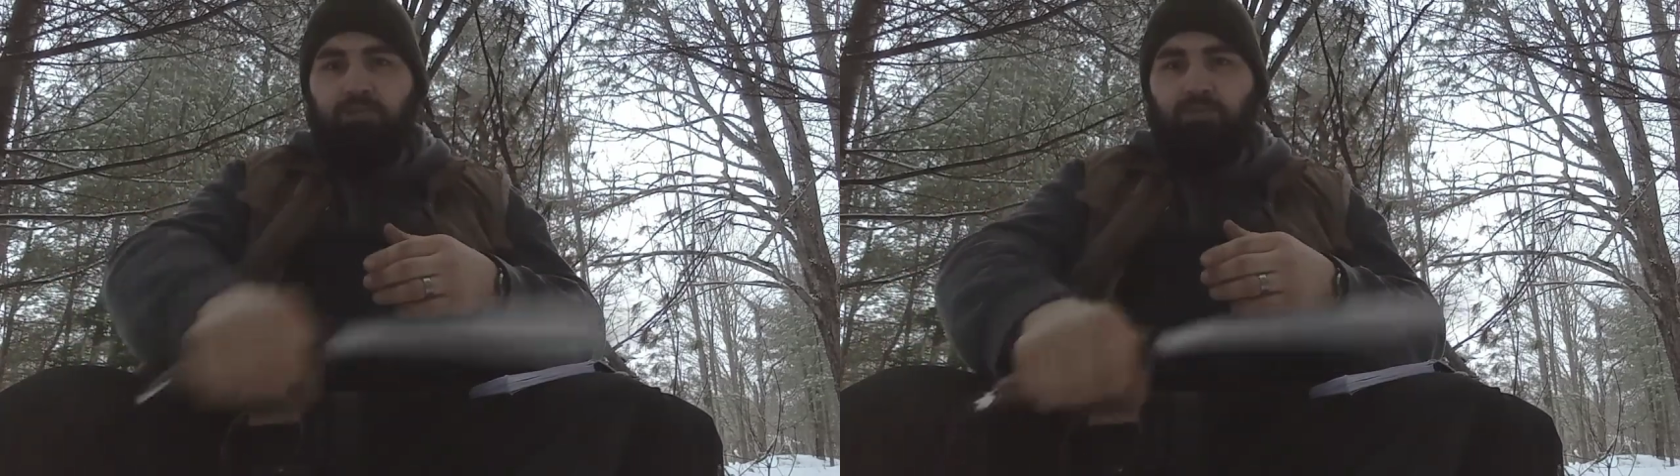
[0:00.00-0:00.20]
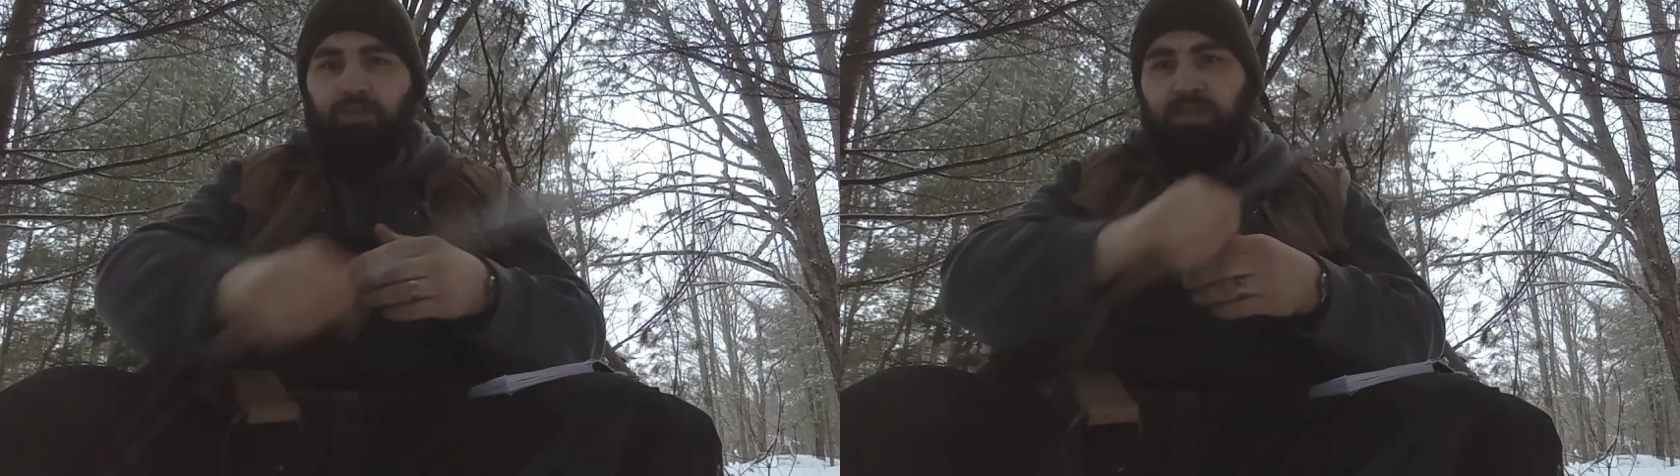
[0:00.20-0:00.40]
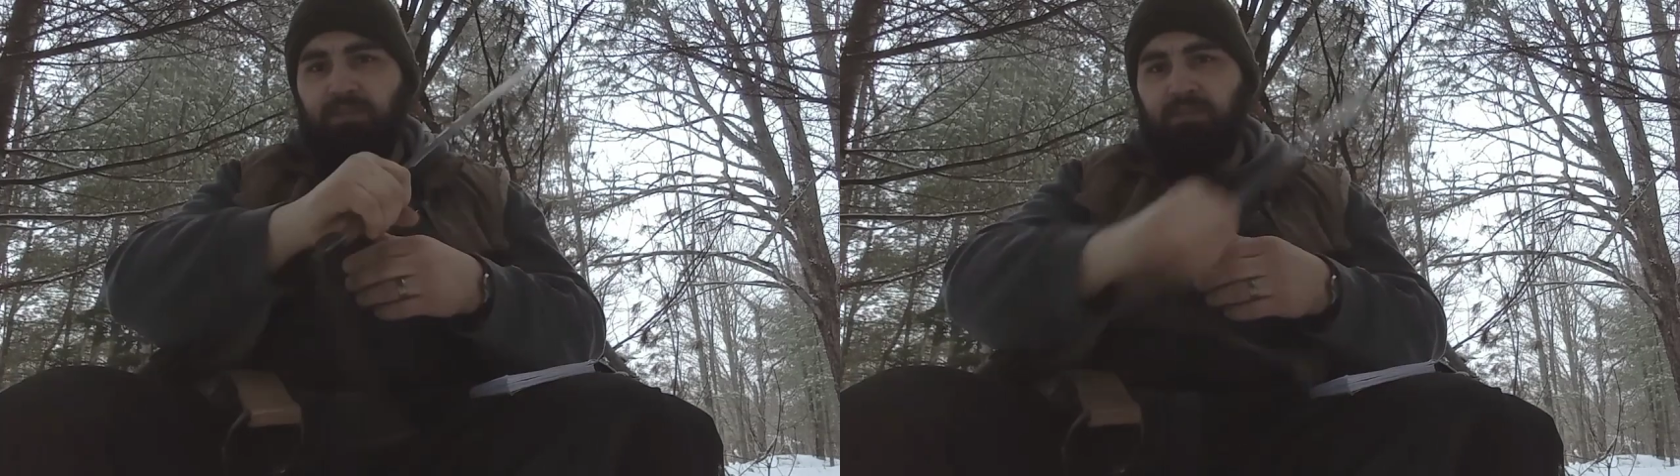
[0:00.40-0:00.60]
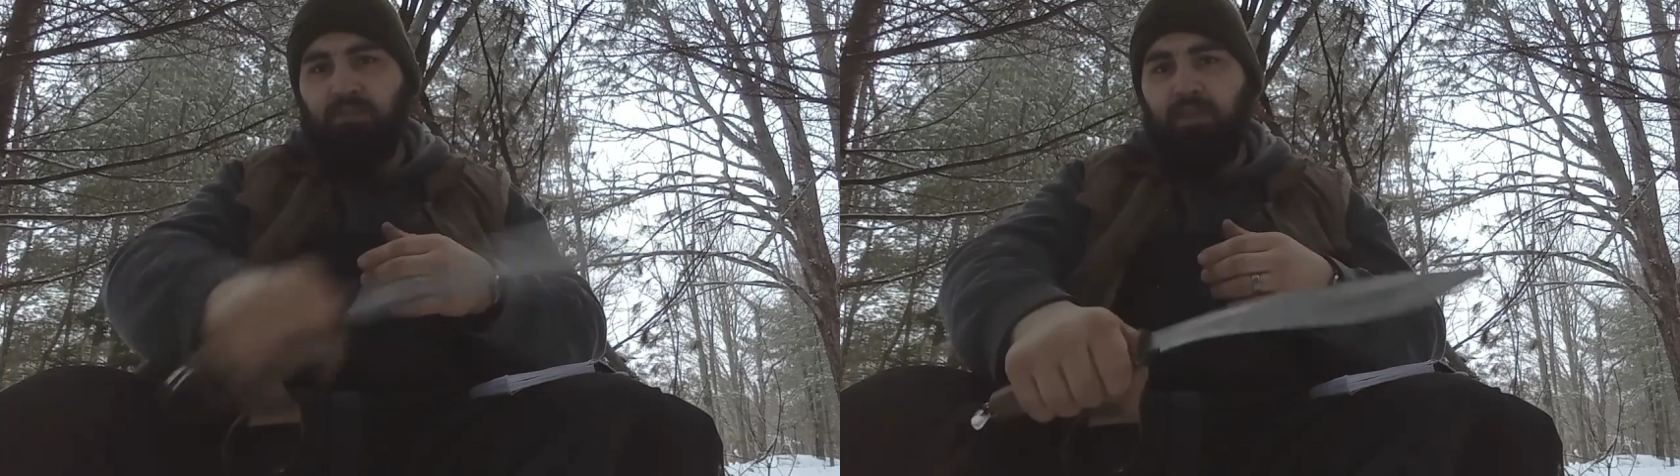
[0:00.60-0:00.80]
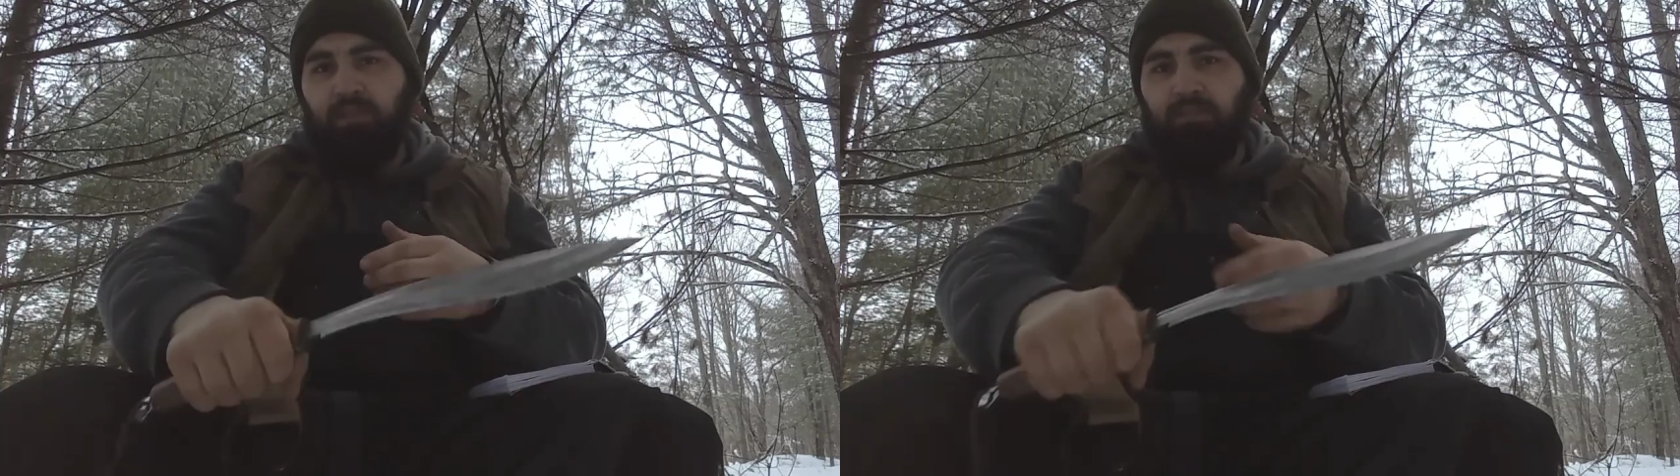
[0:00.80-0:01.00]
down trees
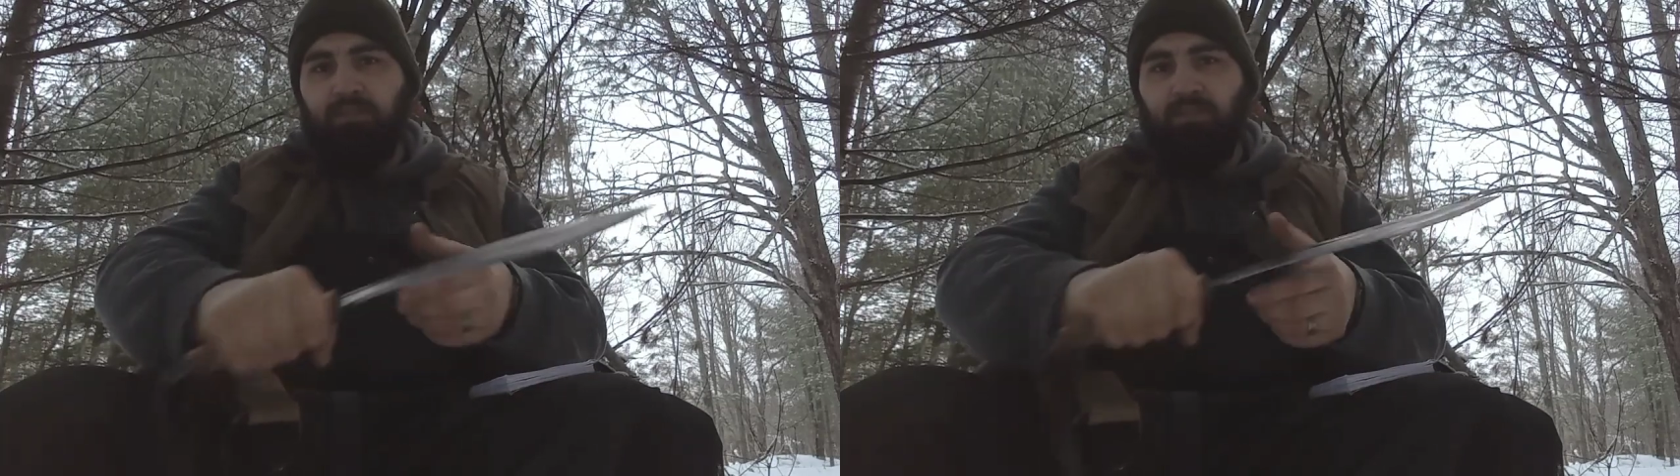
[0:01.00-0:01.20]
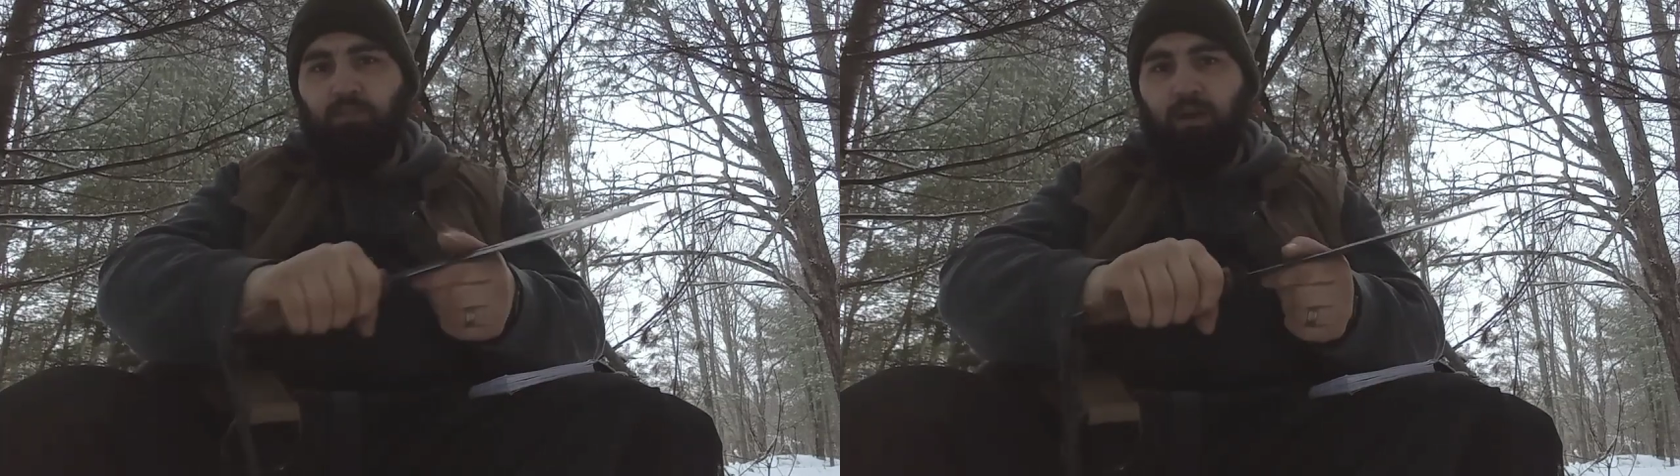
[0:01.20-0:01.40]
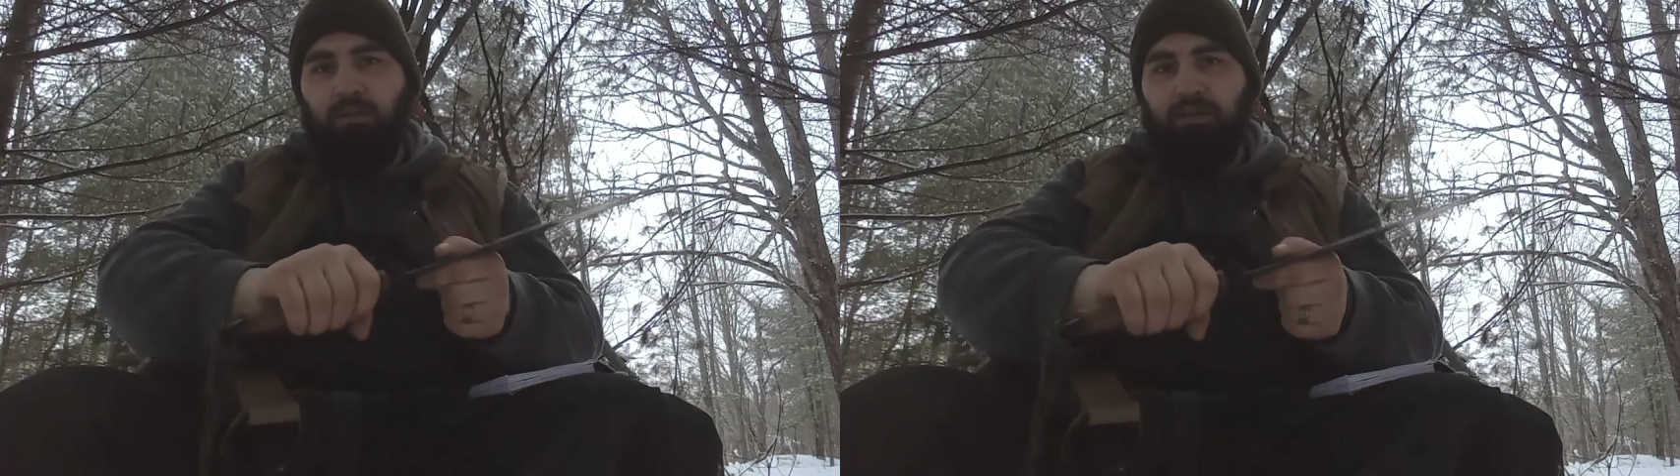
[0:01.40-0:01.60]
like this as well,